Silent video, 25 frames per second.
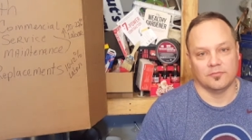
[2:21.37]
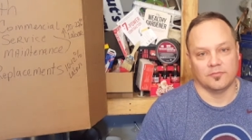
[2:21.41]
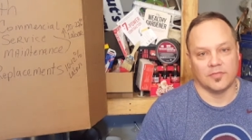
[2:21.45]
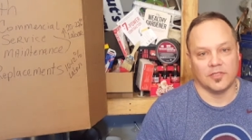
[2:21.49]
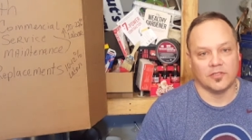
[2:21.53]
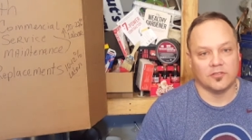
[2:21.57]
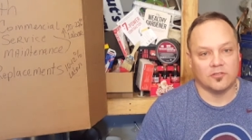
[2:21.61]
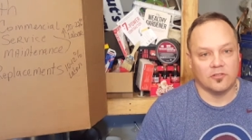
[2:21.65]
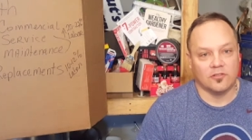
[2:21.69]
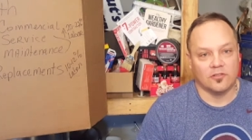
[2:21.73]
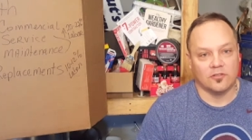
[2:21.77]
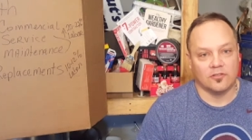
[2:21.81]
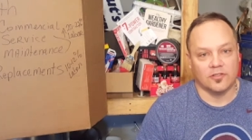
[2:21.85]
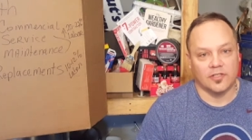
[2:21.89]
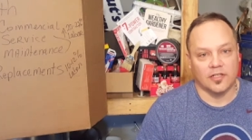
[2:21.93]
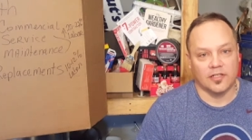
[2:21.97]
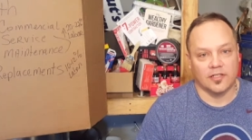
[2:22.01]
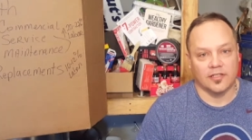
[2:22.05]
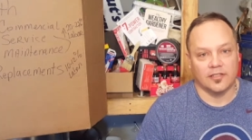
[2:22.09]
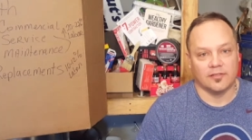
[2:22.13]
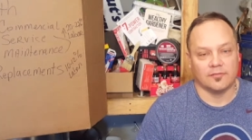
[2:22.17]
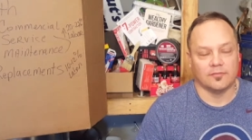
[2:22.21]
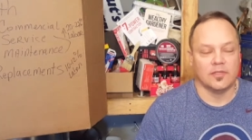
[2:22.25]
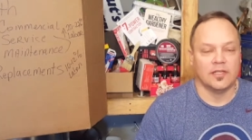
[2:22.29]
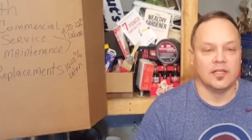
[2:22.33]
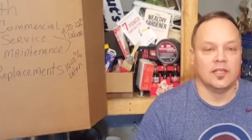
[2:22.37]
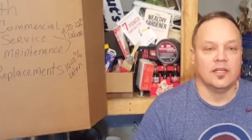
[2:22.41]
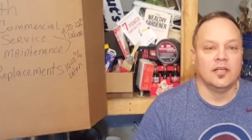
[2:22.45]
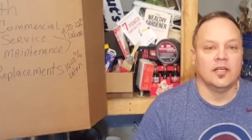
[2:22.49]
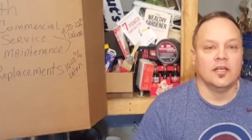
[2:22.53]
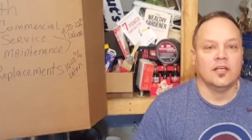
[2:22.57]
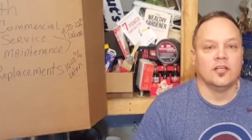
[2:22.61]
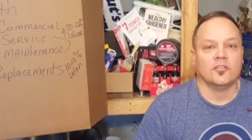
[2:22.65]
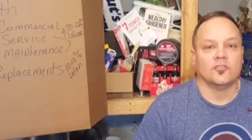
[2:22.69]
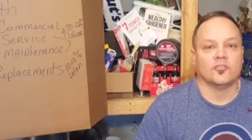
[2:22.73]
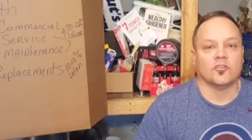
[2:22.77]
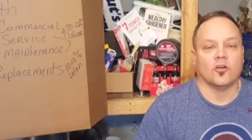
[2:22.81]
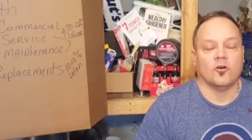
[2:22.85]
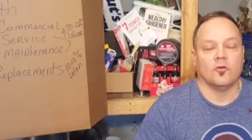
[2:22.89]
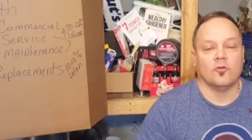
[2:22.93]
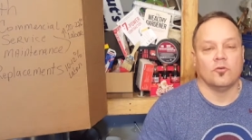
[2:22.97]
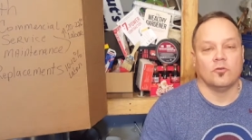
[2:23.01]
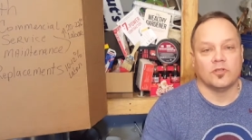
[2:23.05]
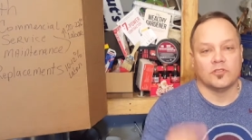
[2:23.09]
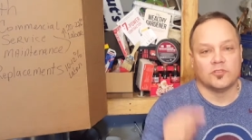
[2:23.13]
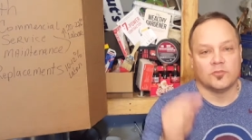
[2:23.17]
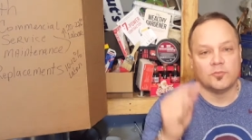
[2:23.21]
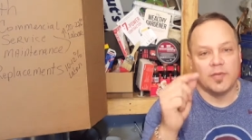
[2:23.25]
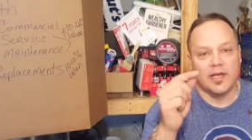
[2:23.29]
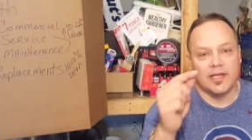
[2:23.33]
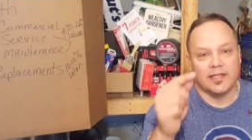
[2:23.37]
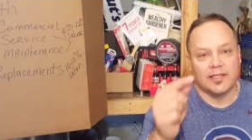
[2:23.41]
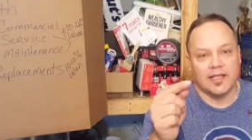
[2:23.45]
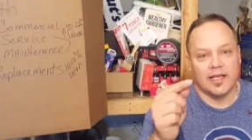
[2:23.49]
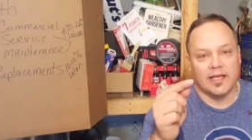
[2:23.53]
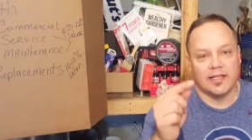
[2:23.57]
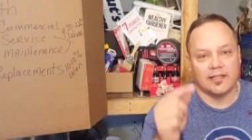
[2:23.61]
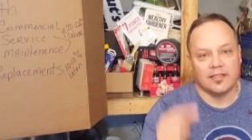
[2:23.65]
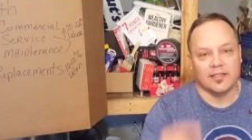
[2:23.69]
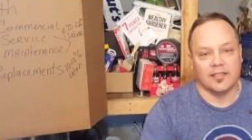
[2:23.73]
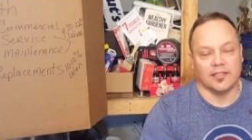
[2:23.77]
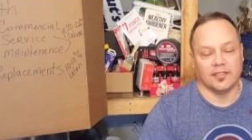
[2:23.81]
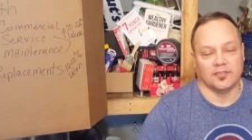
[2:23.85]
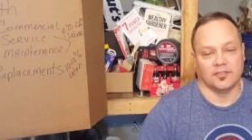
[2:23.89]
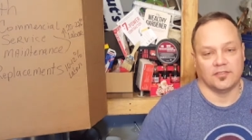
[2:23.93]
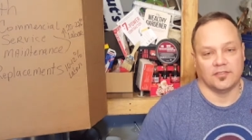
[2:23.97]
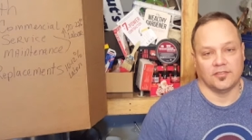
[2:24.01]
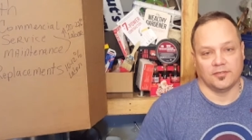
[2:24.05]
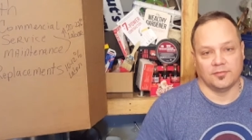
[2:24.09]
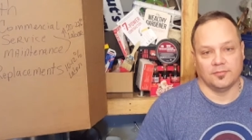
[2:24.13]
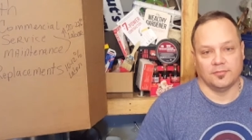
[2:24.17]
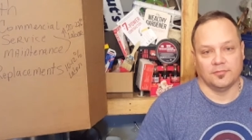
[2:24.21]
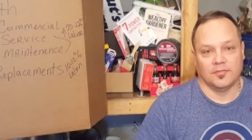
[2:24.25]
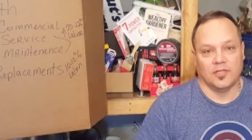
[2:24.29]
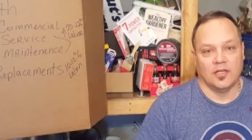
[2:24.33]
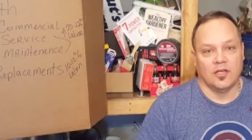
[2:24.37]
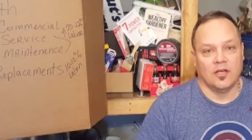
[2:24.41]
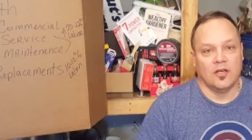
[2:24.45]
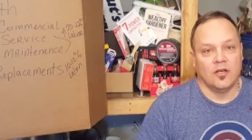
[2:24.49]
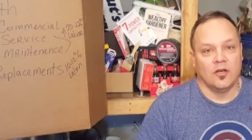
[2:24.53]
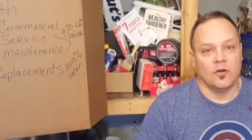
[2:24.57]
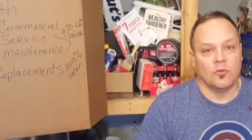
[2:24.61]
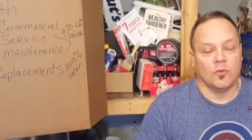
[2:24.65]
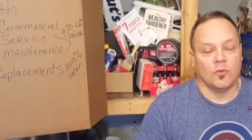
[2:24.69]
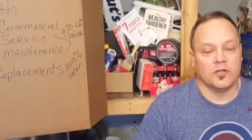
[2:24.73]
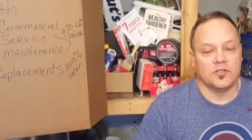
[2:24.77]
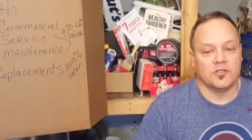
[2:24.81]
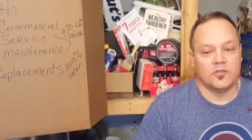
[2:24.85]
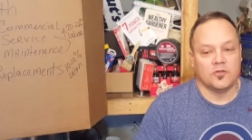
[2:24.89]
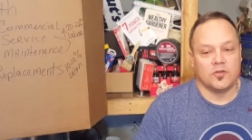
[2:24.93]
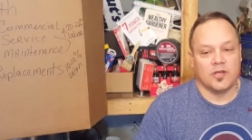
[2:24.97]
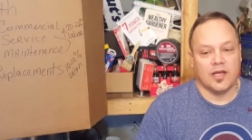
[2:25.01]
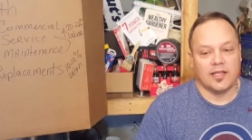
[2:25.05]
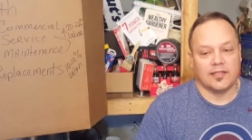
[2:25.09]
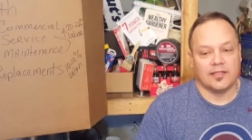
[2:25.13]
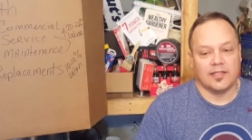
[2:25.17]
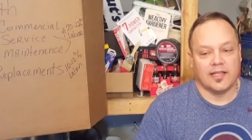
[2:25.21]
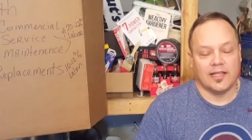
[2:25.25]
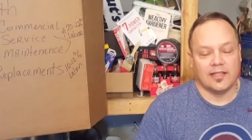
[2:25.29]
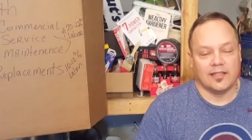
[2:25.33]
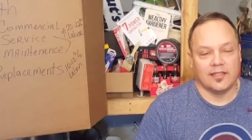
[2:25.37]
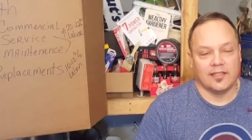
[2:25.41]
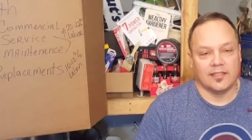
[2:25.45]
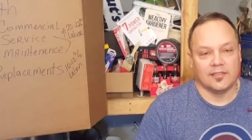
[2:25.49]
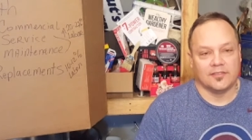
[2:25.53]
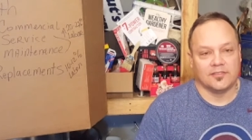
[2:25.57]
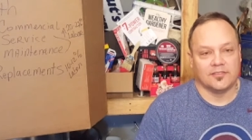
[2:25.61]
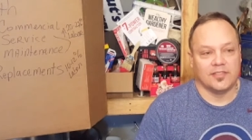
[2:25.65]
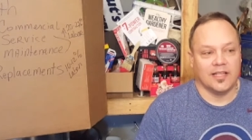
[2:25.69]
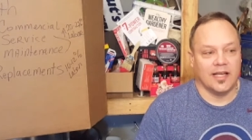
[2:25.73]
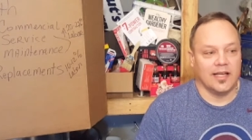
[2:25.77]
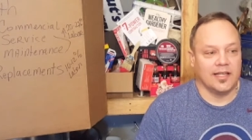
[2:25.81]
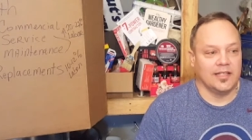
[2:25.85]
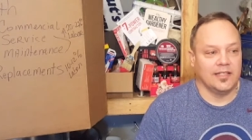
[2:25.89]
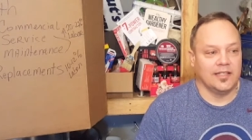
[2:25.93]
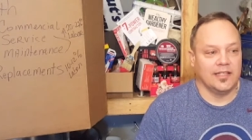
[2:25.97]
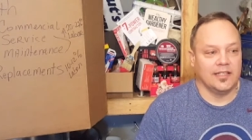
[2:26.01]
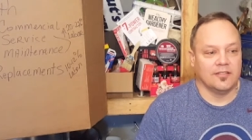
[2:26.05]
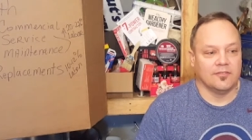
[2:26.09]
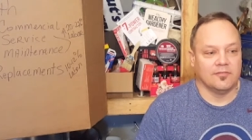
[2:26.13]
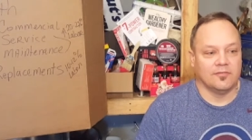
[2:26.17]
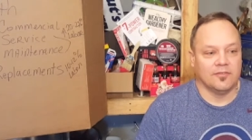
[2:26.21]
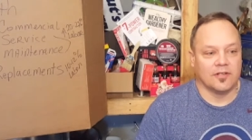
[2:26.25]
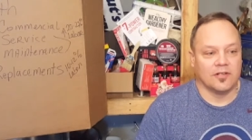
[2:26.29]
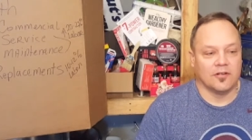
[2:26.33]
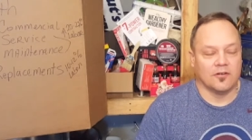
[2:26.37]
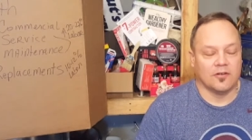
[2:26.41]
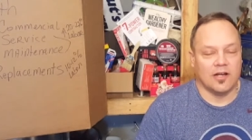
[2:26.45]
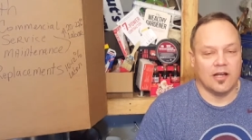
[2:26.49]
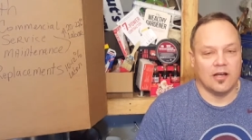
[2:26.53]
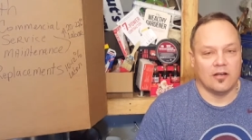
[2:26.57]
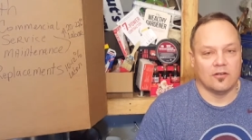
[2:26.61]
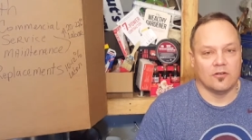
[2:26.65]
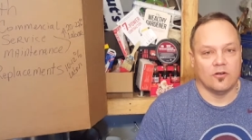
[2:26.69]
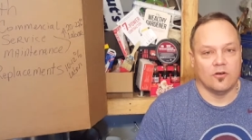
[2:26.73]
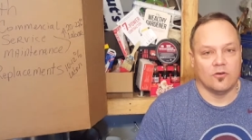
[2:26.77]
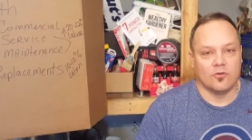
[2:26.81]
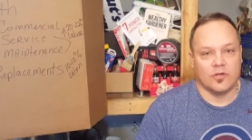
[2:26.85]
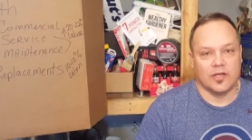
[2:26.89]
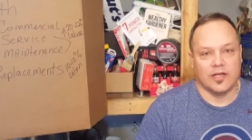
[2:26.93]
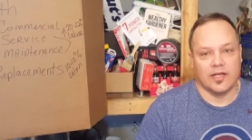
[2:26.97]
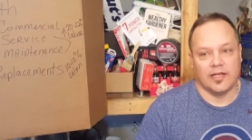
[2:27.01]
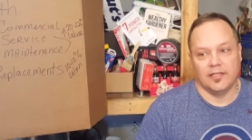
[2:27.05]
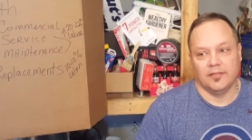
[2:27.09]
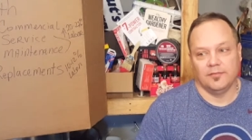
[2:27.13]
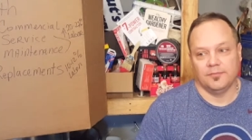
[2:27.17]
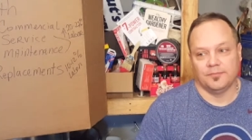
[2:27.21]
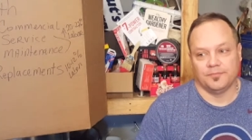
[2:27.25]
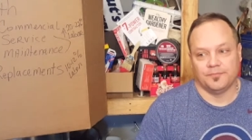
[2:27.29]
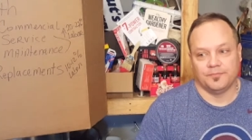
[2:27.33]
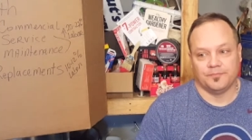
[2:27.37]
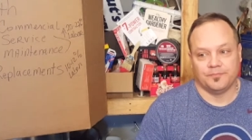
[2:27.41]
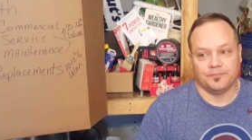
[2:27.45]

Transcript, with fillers: There's a little nugget. So let's make that list. Once you got that list, now you need to figure out, okay,